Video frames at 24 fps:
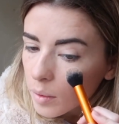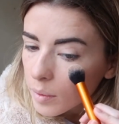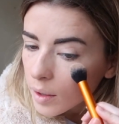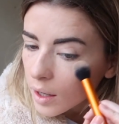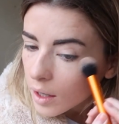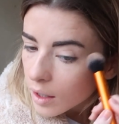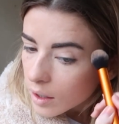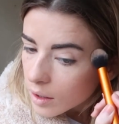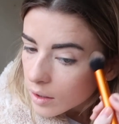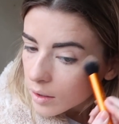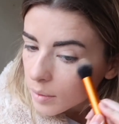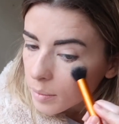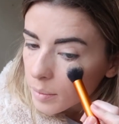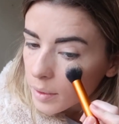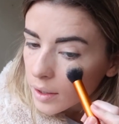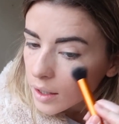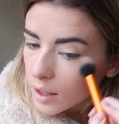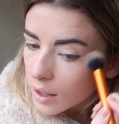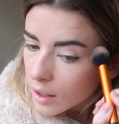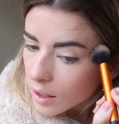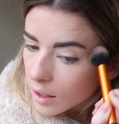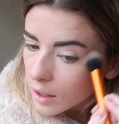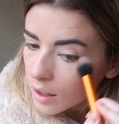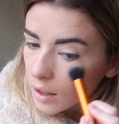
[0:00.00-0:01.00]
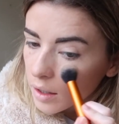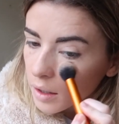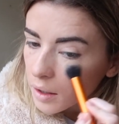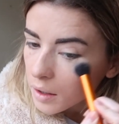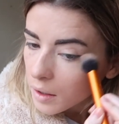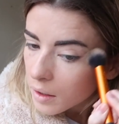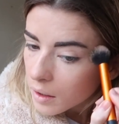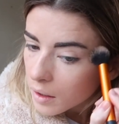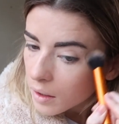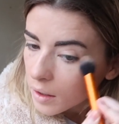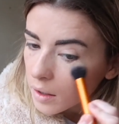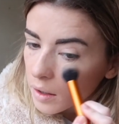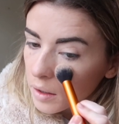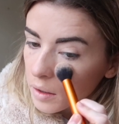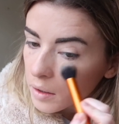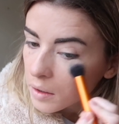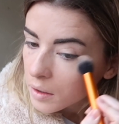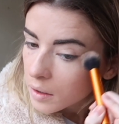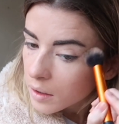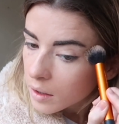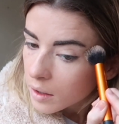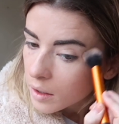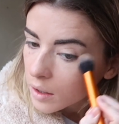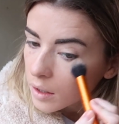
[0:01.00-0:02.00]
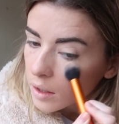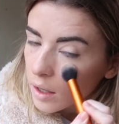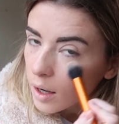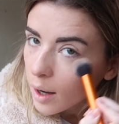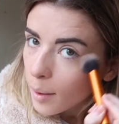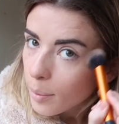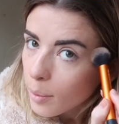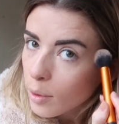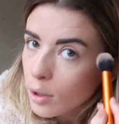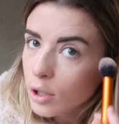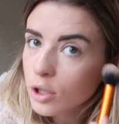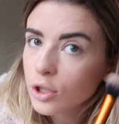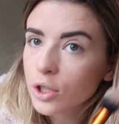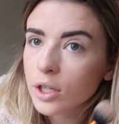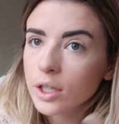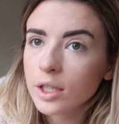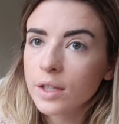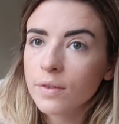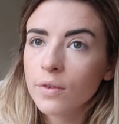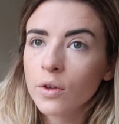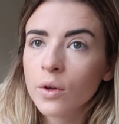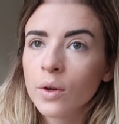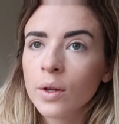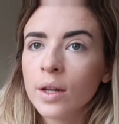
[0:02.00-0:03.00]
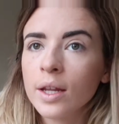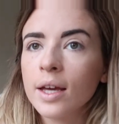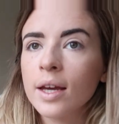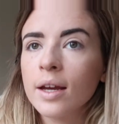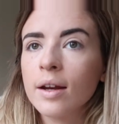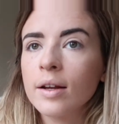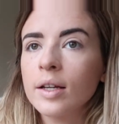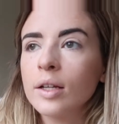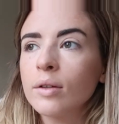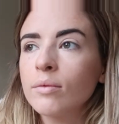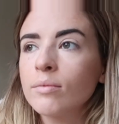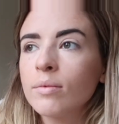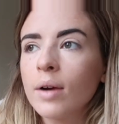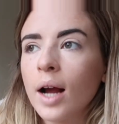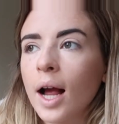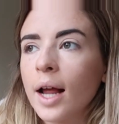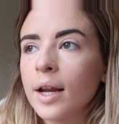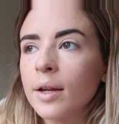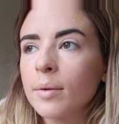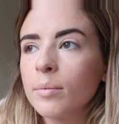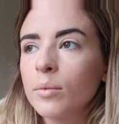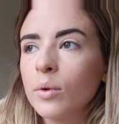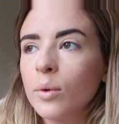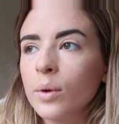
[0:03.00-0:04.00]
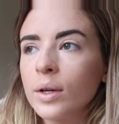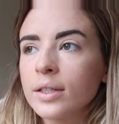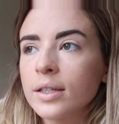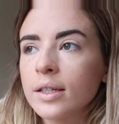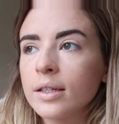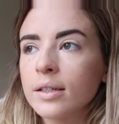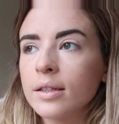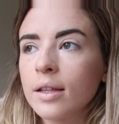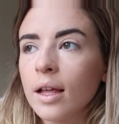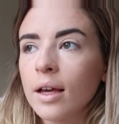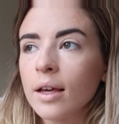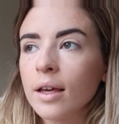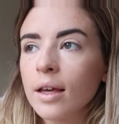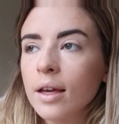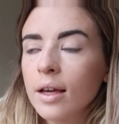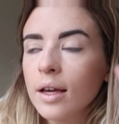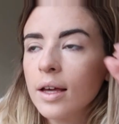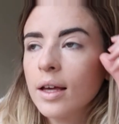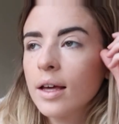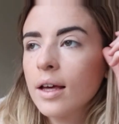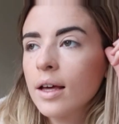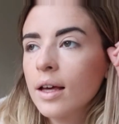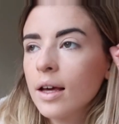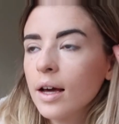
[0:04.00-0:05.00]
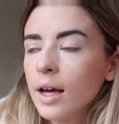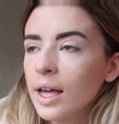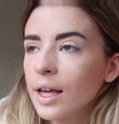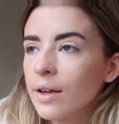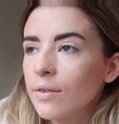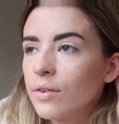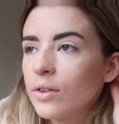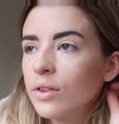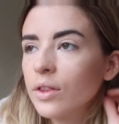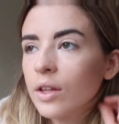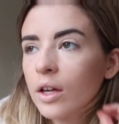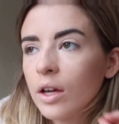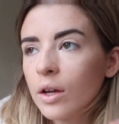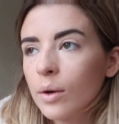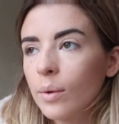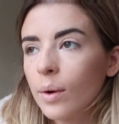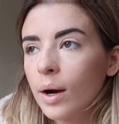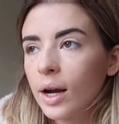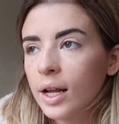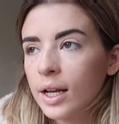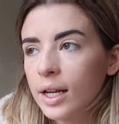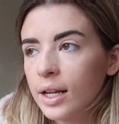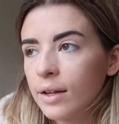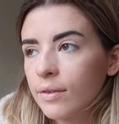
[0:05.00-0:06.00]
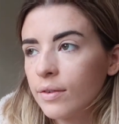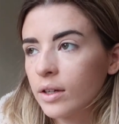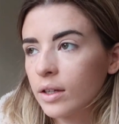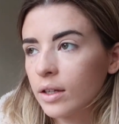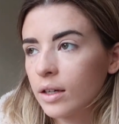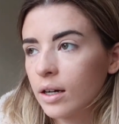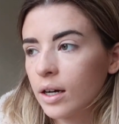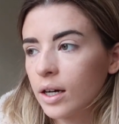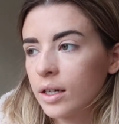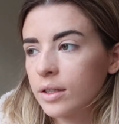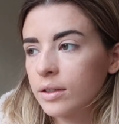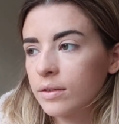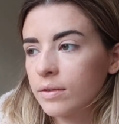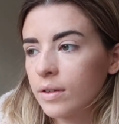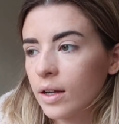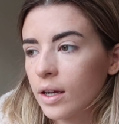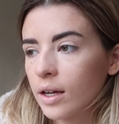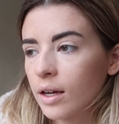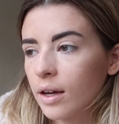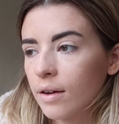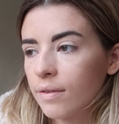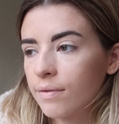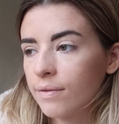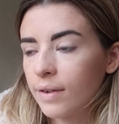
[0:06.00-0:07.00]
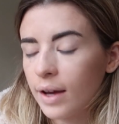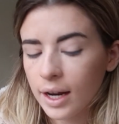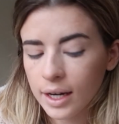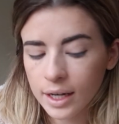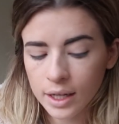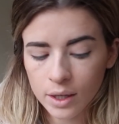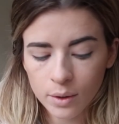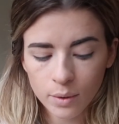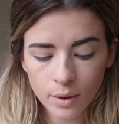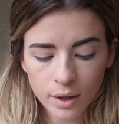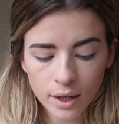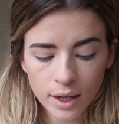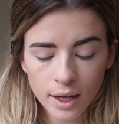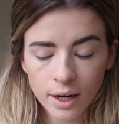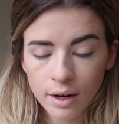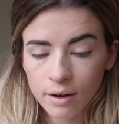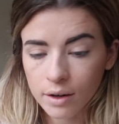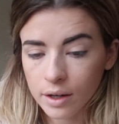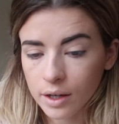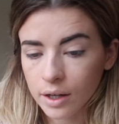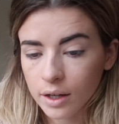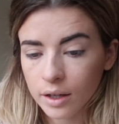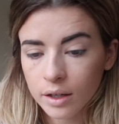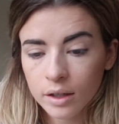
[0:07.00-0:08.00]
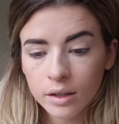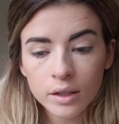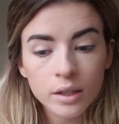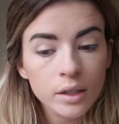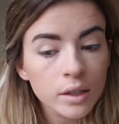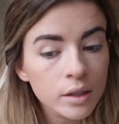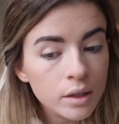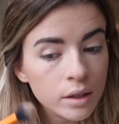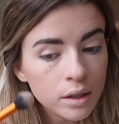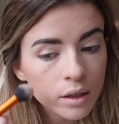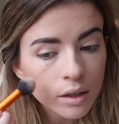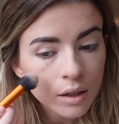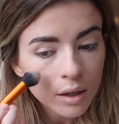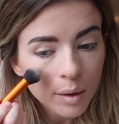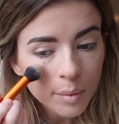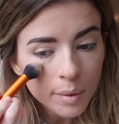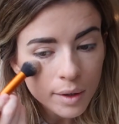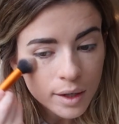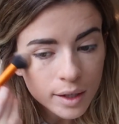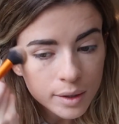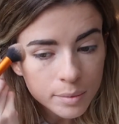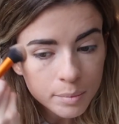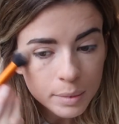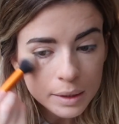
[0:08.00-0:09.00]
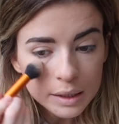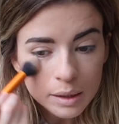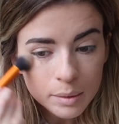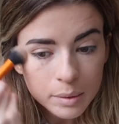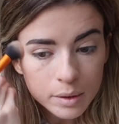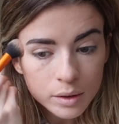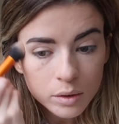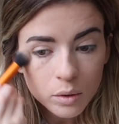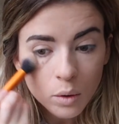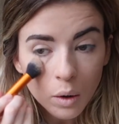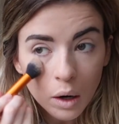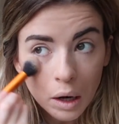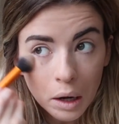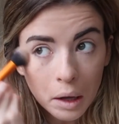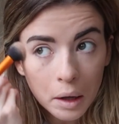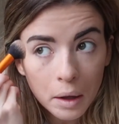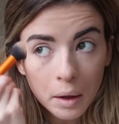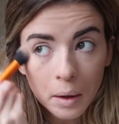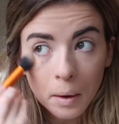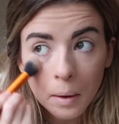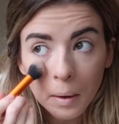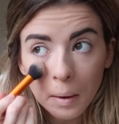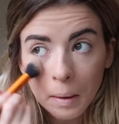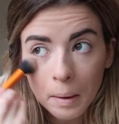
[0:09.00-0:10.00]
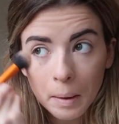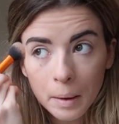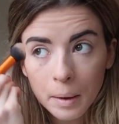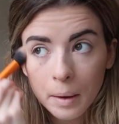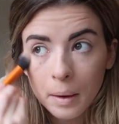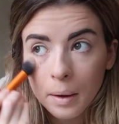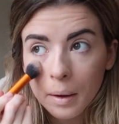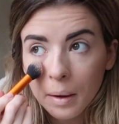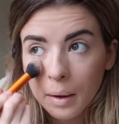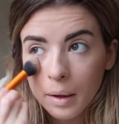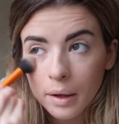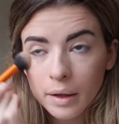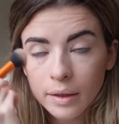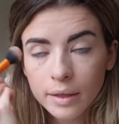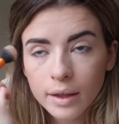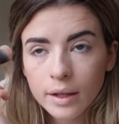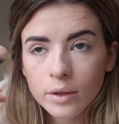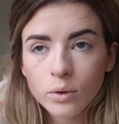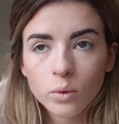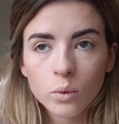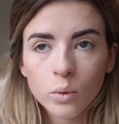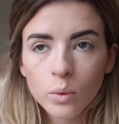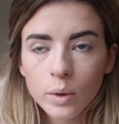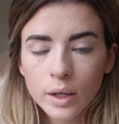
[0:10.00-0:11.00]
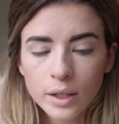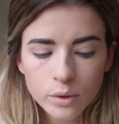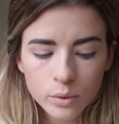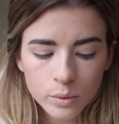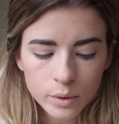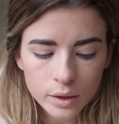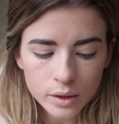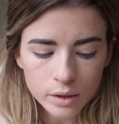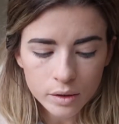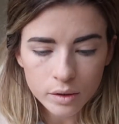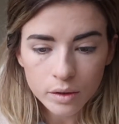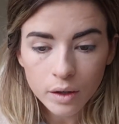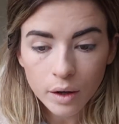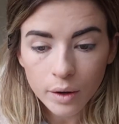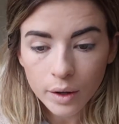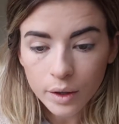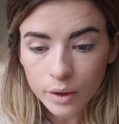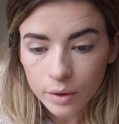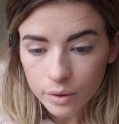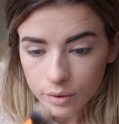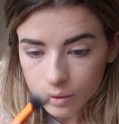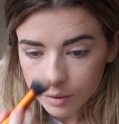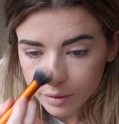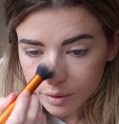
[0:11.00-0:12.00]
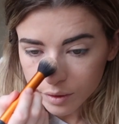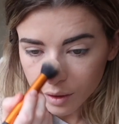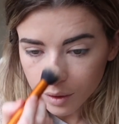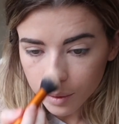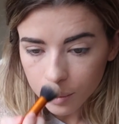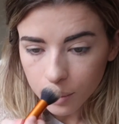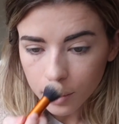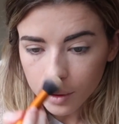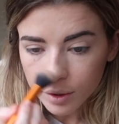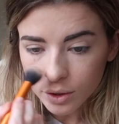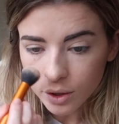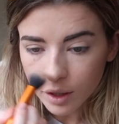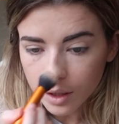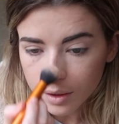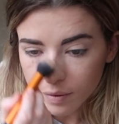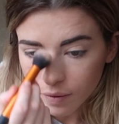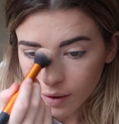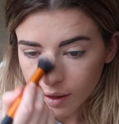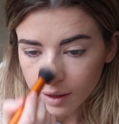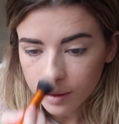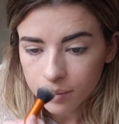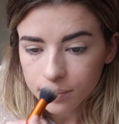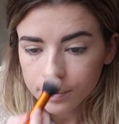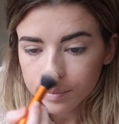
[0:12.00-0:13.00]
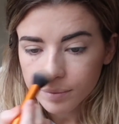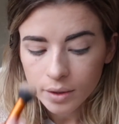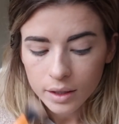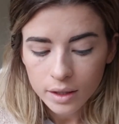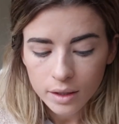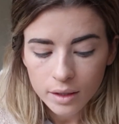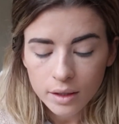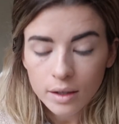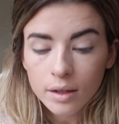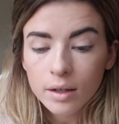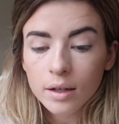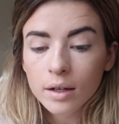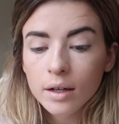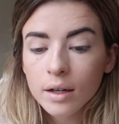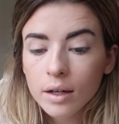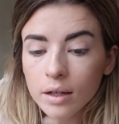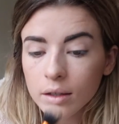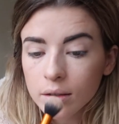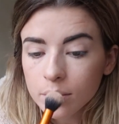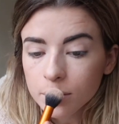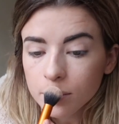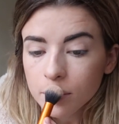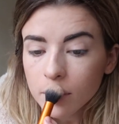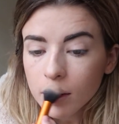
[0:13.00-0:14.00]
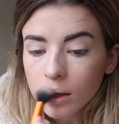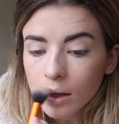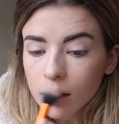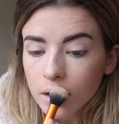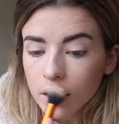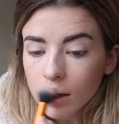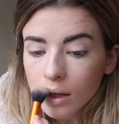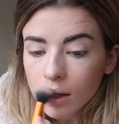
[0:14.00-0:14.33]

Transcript: That up here. I apologize if you can hear any random noises. Like, even though I live in kind of like a fairly quiet area, I mean, it's busy, but it's quite a, there's always noises going on, so I apologize for that. And